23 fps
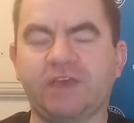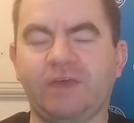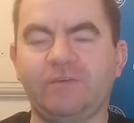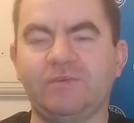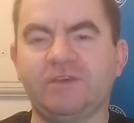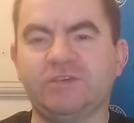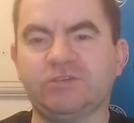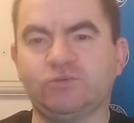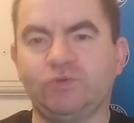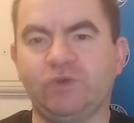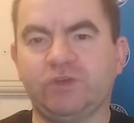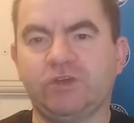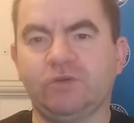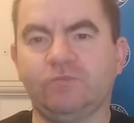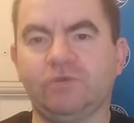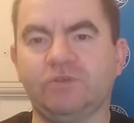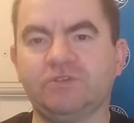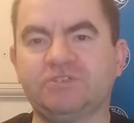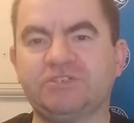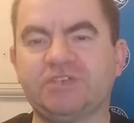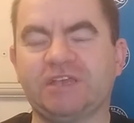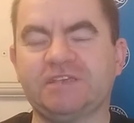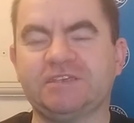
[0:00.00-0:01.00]
game against
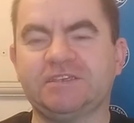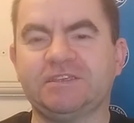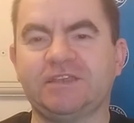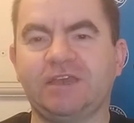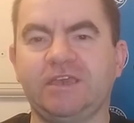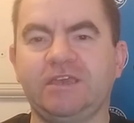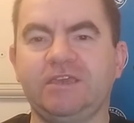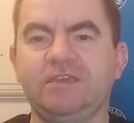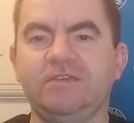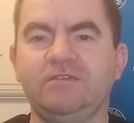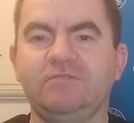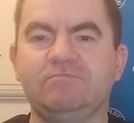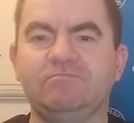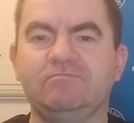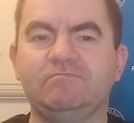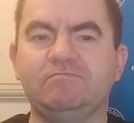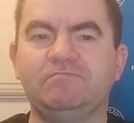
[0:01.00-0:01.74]
Wickham on Saturday